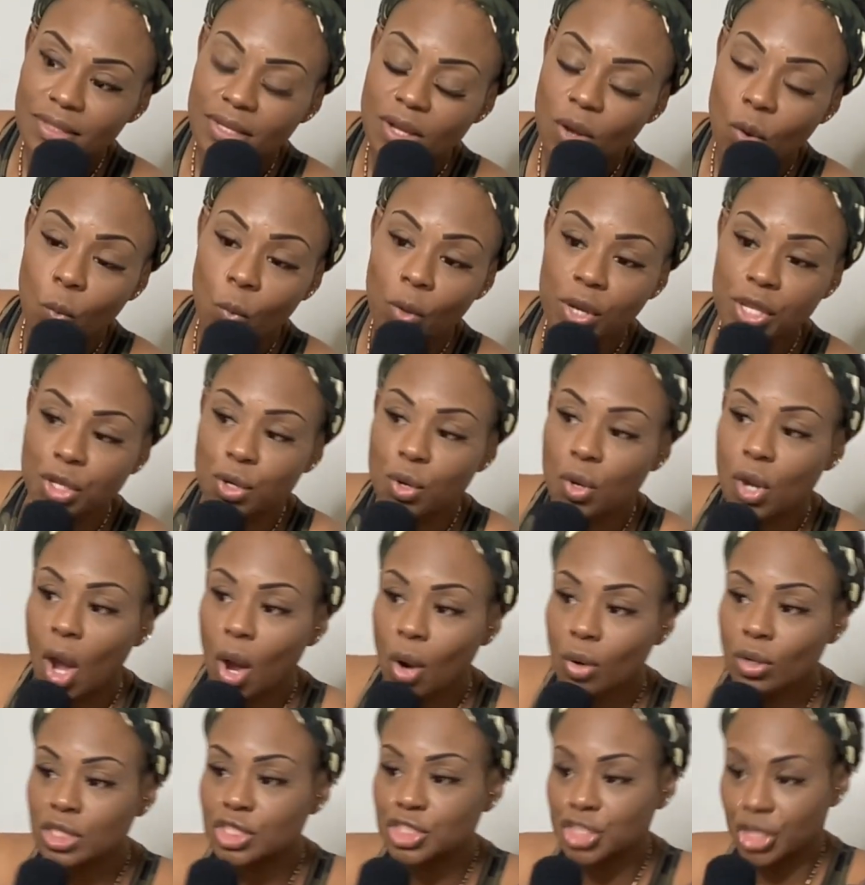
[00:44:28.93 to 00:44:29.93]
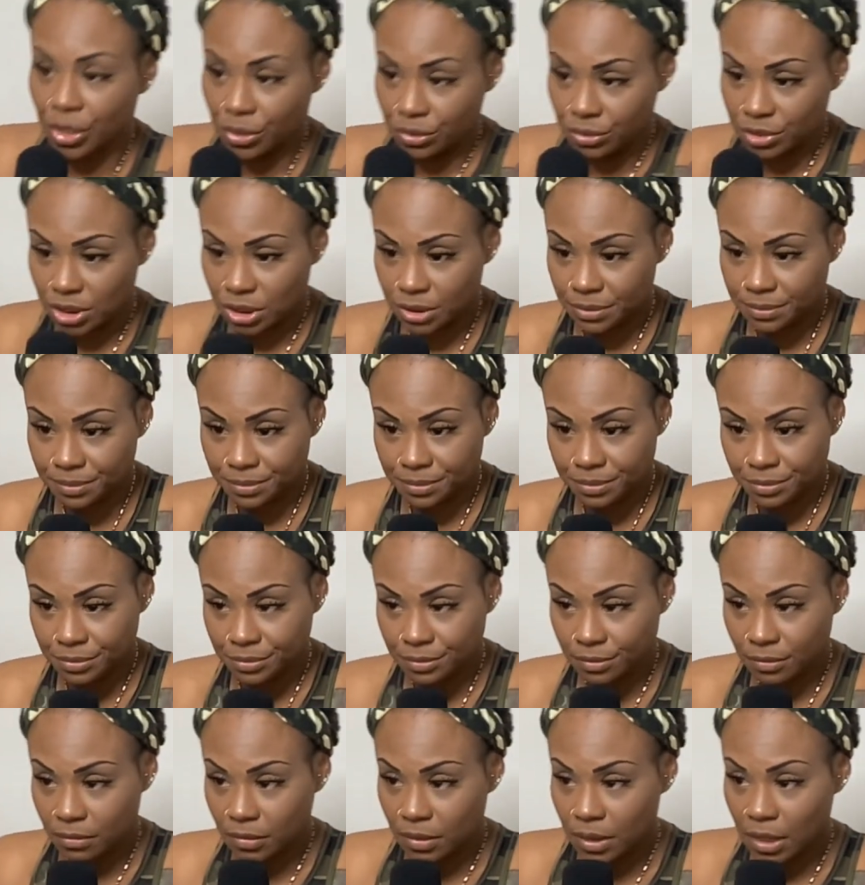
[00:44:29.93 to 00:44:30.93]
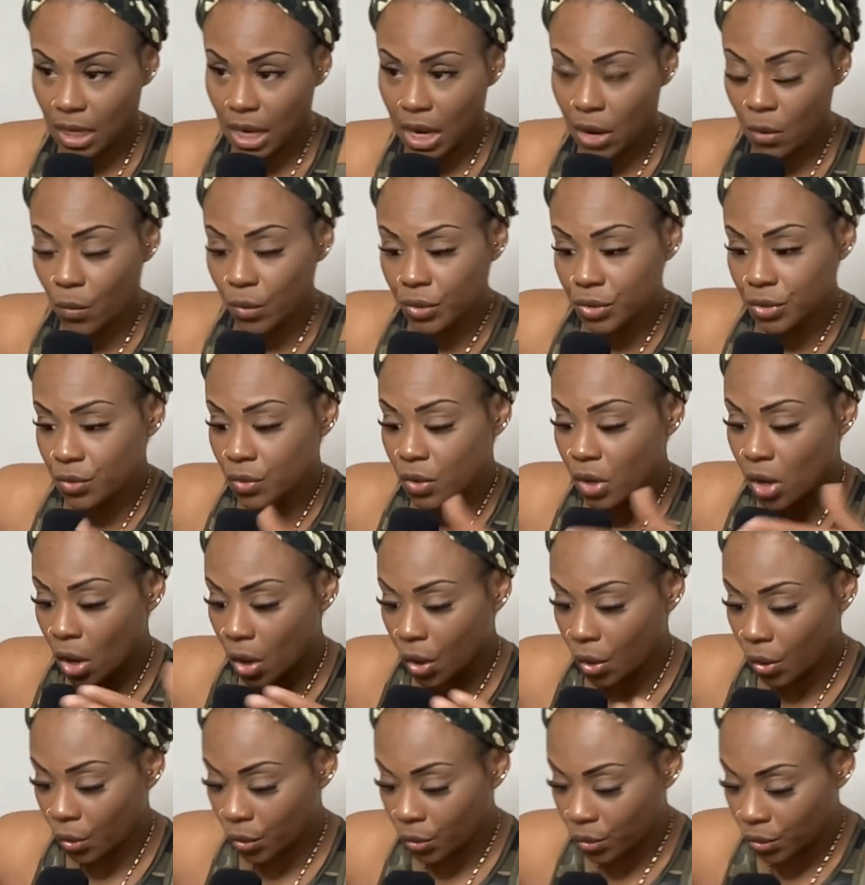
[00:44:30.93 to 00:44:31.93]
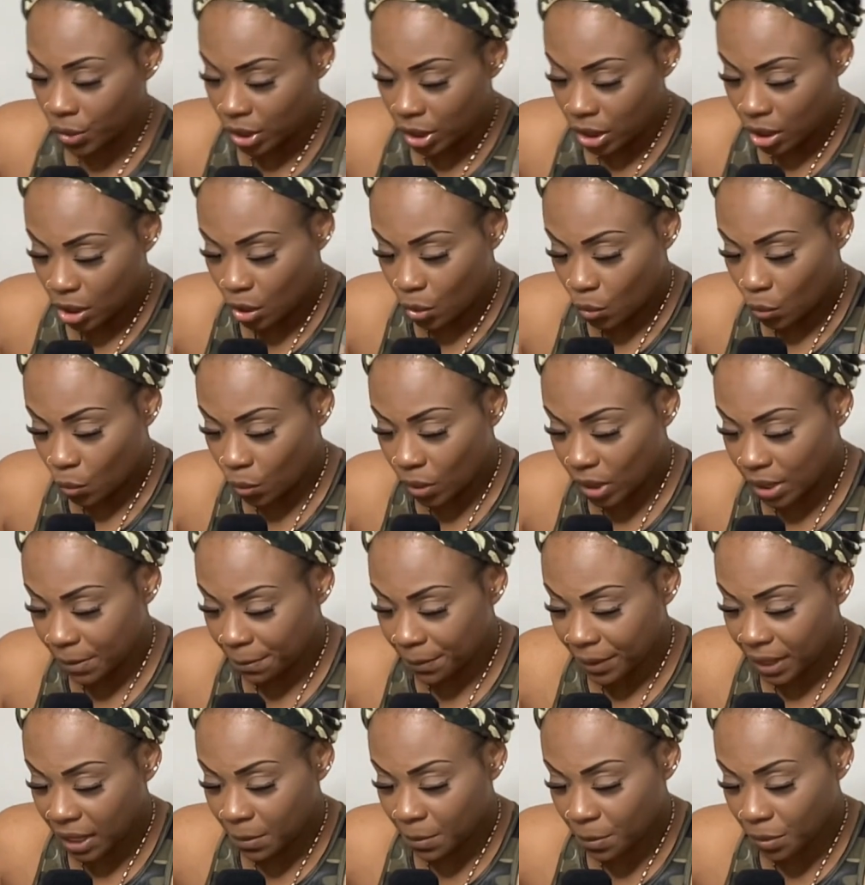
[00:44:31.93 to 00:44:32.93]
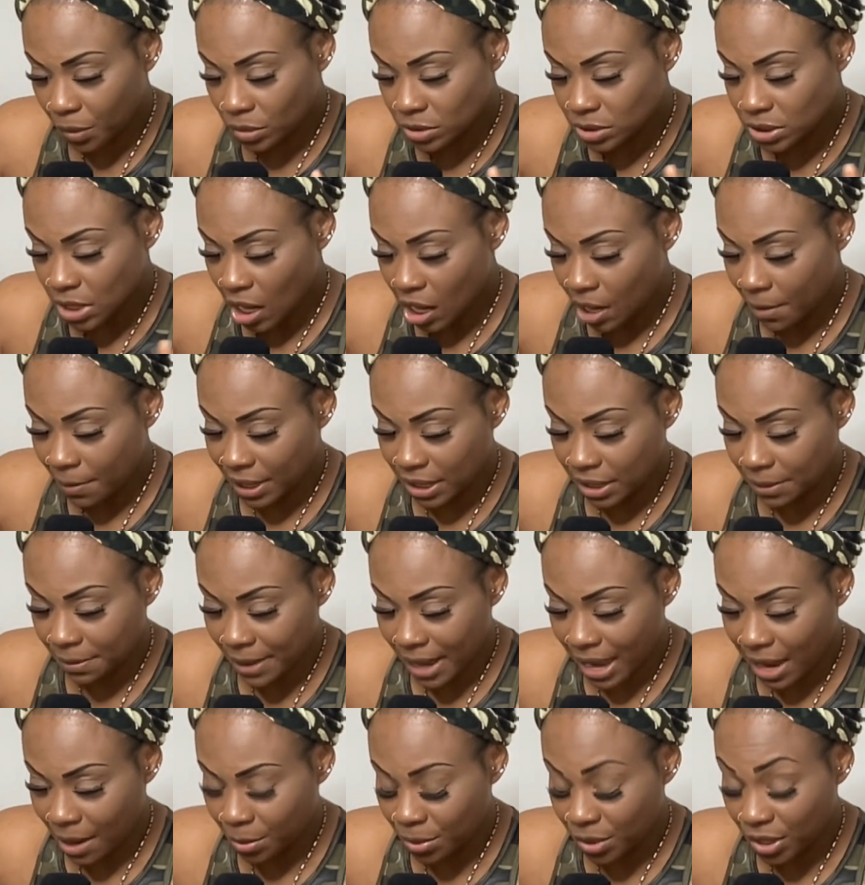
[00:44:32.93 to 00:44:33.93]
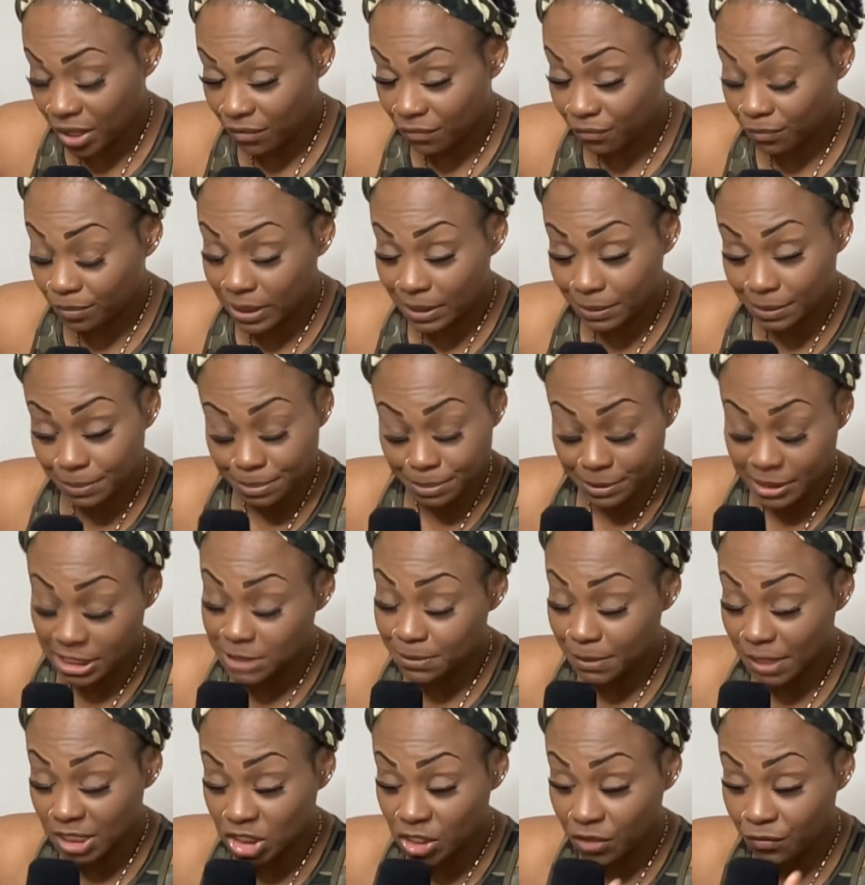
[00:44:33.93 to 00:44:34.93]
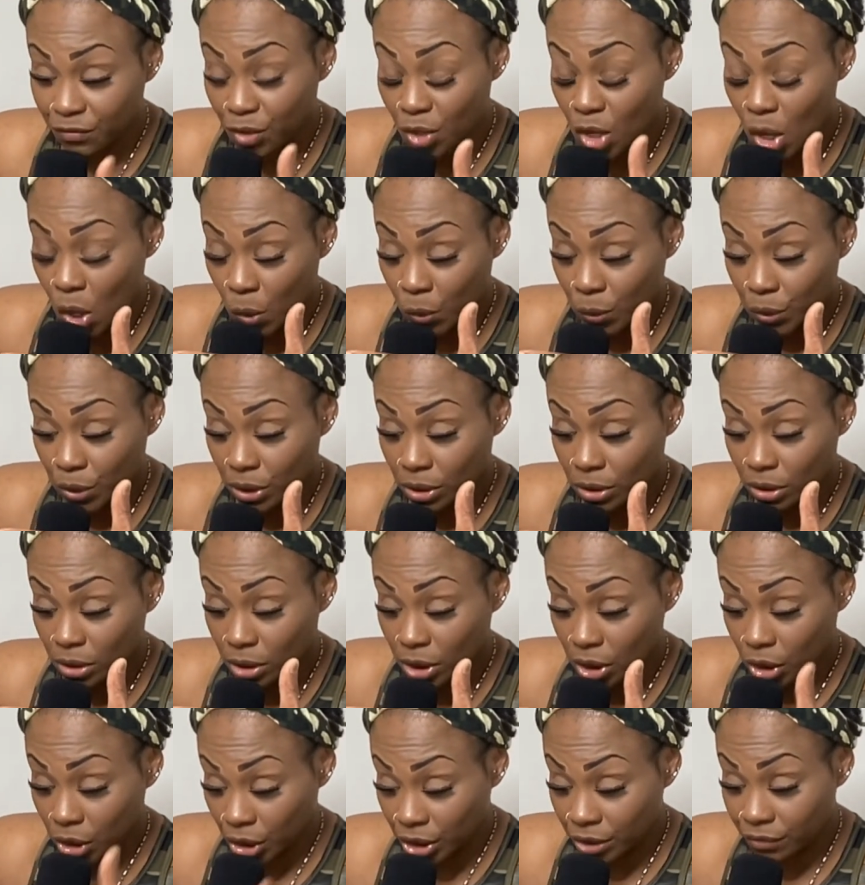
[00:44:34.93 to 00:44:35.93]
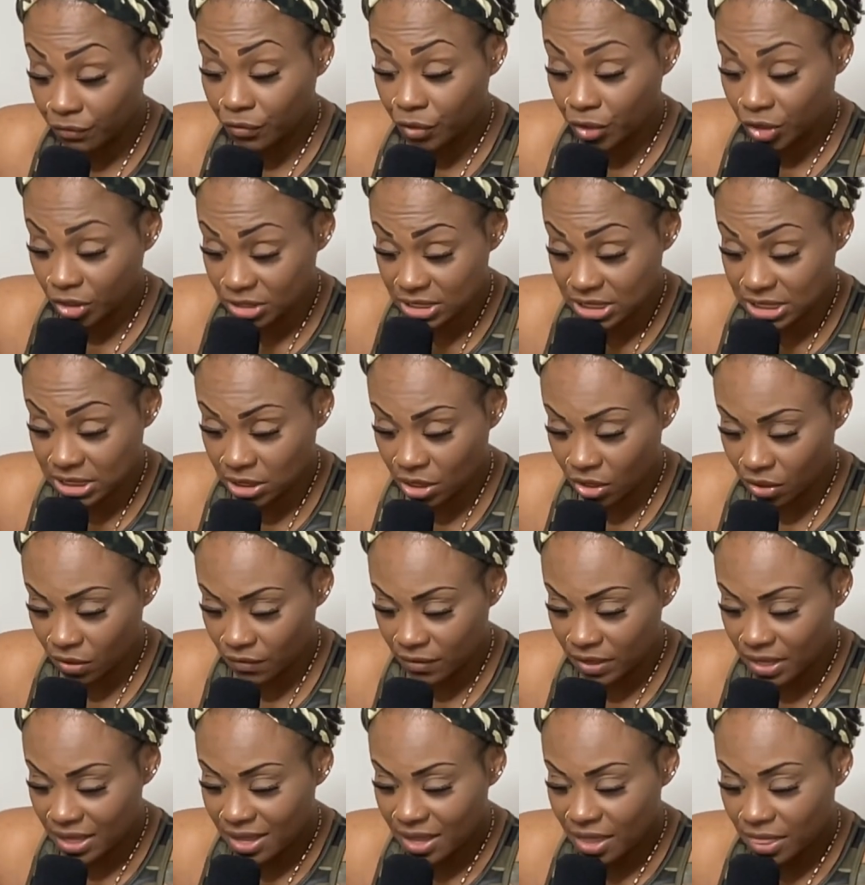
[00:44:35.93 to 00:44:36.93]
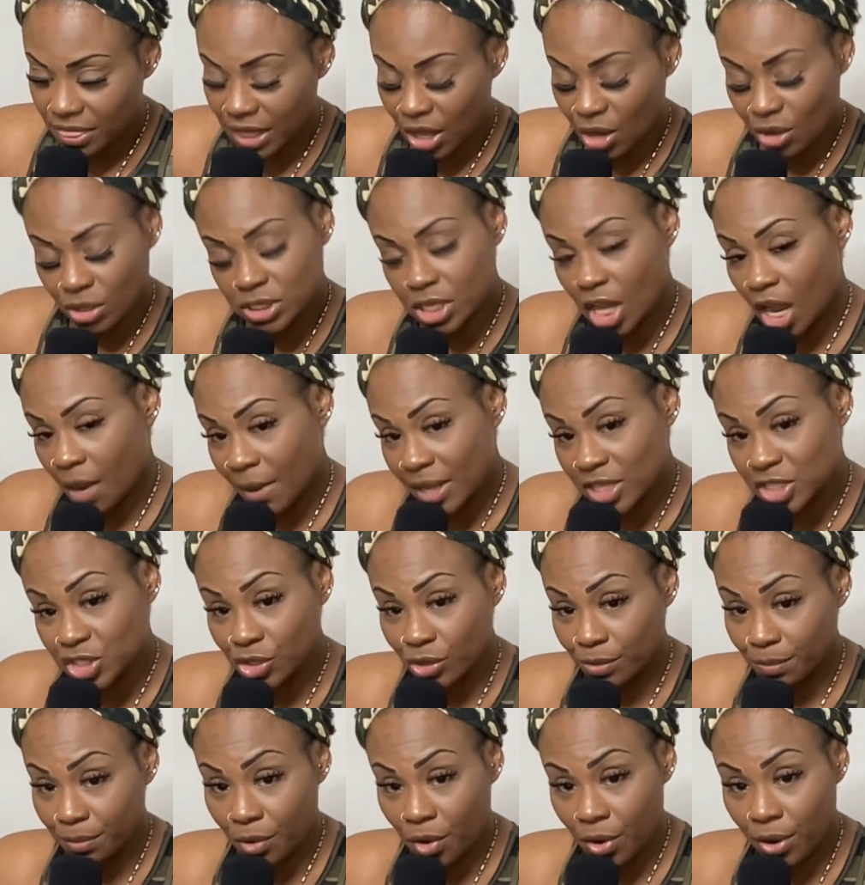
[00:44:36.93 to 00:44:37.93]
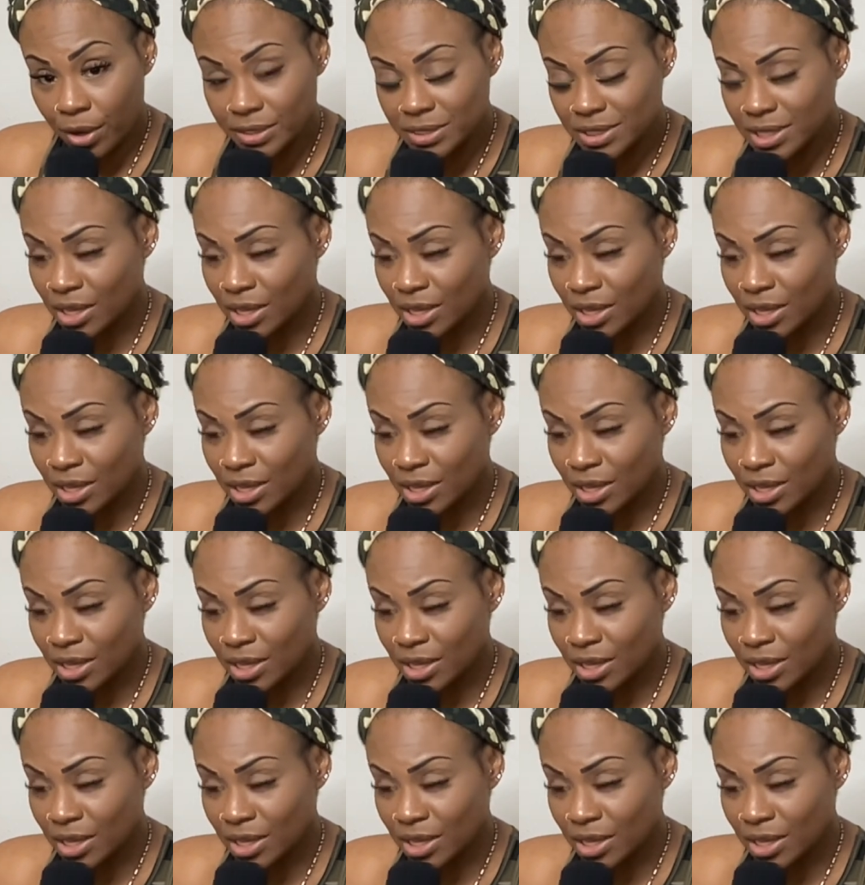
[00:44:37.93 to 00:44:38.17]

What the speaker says: when you go to church and when people talk about the Bible, and if especially if you don't learn it for yourself, they only talk about certain parts.